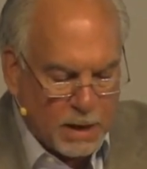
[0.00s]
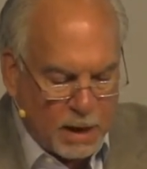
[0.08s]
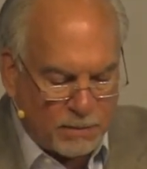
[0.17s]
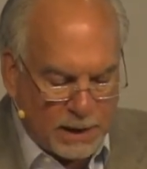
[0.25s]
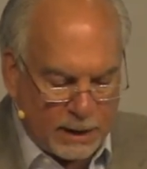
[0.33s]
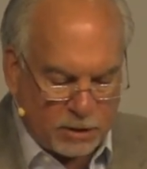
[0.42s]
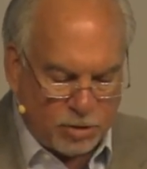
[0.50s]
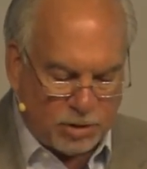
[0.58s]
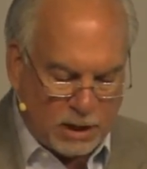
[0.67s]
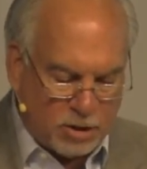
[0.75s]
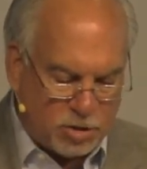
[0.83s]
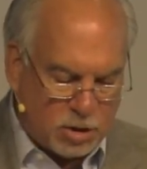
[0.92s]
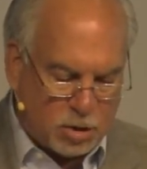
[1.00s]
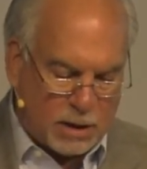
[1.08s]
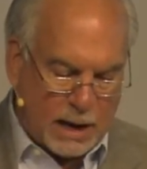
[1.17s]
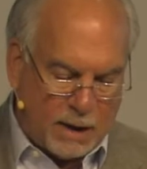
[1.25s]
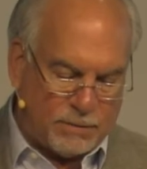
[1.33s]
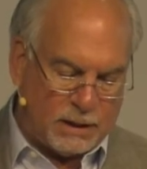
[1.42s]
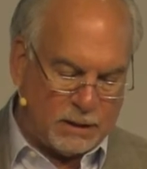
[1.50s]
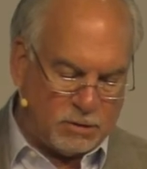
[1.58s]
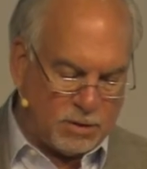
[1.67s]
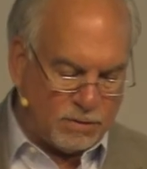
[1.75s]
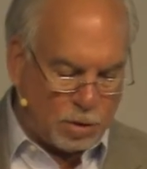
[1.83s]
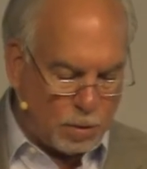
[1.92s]
of accusation or evidence
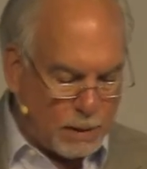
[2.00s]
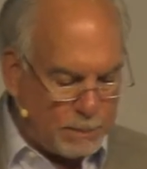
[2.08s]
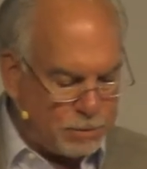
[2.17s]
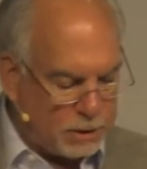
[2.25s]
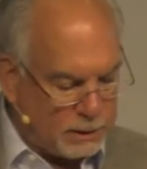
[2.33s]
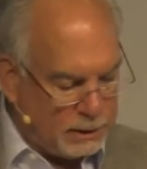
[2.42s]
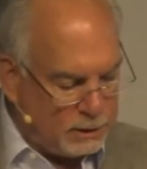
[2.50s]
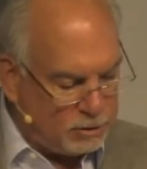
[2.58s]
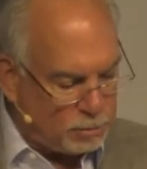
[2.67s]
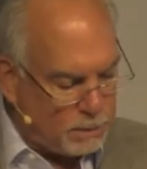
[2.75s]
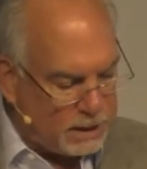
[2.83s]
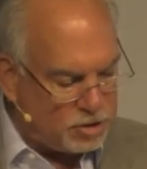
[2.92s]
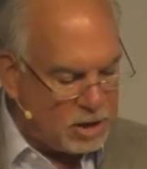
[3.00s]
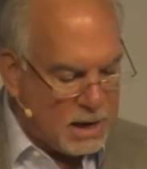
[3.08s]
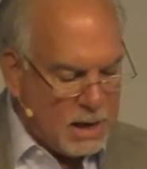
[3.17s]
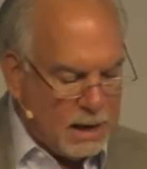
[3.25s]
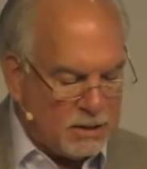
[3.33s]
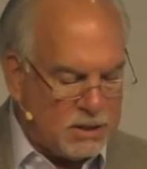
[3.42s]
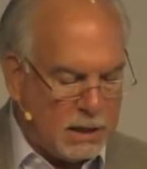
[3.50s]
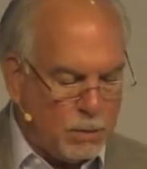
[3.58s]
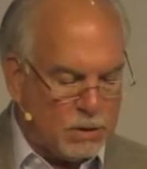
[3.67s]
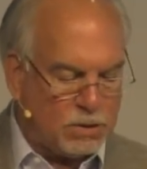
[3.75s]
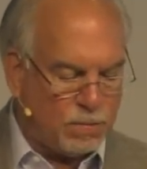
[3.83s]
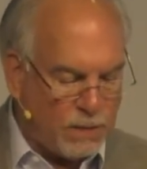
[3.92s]
of corruption, inasmuch as he
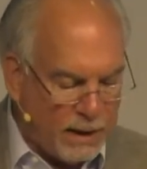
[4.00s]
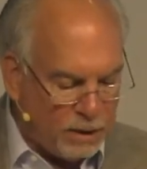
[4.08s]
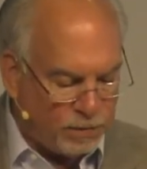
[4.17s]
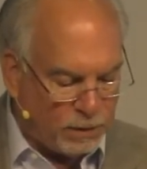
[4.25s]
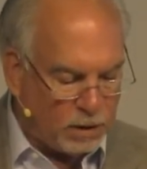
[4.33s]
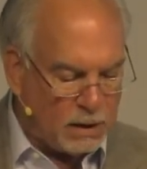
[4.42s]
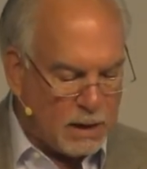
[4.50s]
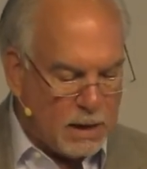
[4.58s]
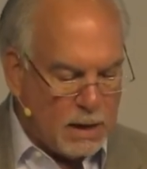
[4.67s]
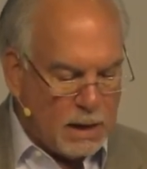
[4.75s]
was faithful